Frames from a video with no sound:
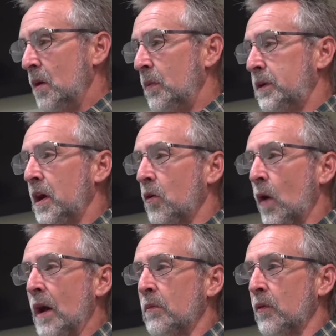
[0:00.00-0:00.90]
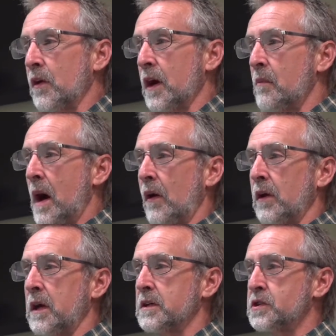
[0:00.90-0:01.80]
But the incredible thing about
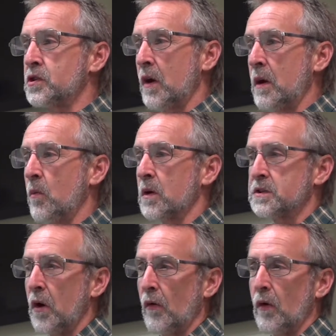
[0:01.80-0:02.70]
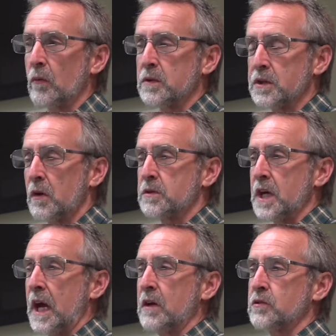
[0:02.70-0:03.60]
his dream was not only was there
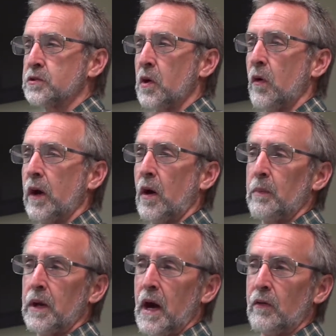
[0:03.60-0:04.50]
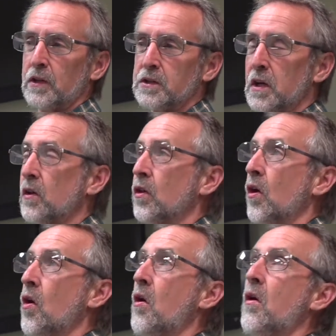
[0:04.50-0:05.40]
angels going up and down this
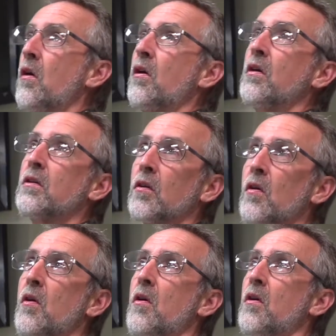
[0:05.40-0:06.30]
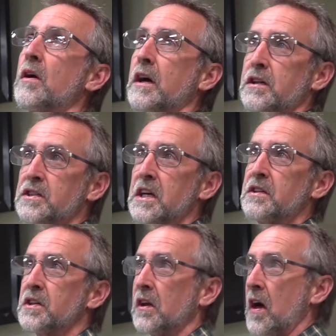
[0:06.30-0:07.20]
long, long
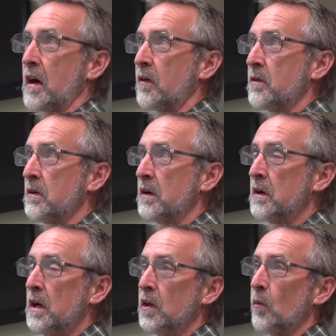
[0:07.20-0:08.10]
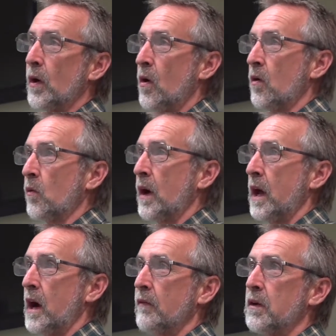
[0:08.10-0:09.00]
extension ladder that went all the way to
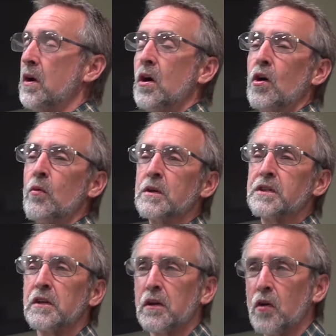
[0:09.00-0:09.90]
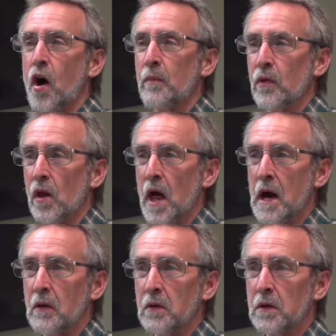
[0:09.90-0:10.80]
heaven. Who was at the top of the
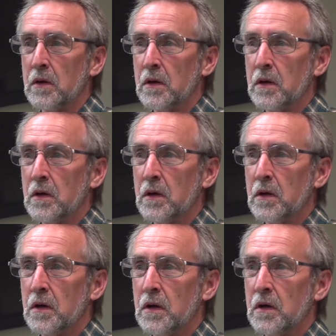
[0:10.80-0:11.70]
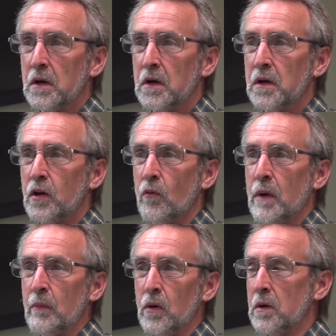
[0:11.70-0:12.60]
ladder? Do you
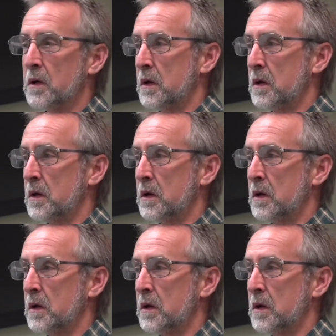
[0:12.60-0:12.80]
remember?